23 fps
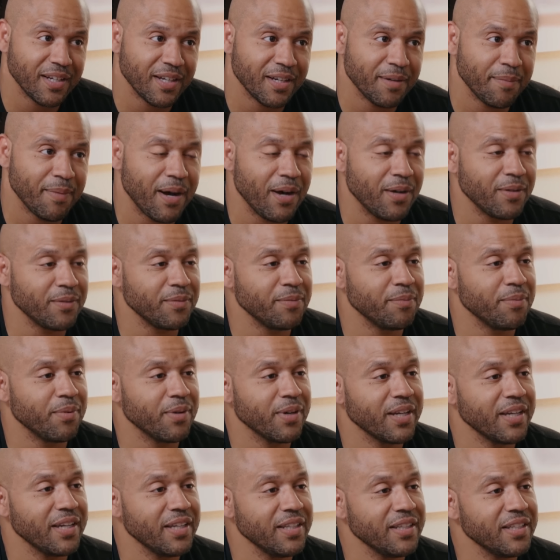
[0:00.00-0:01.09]
about
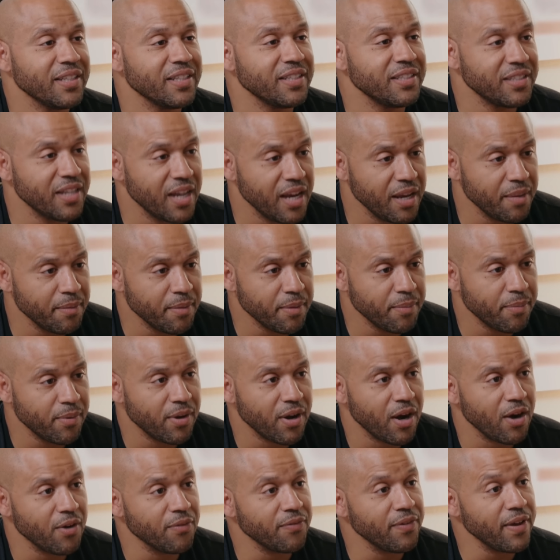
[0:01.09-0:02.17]
bringing this shame upon
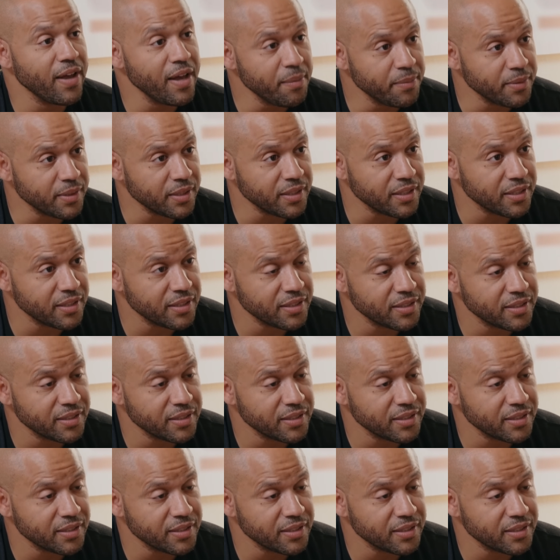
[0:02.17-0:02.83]
our family.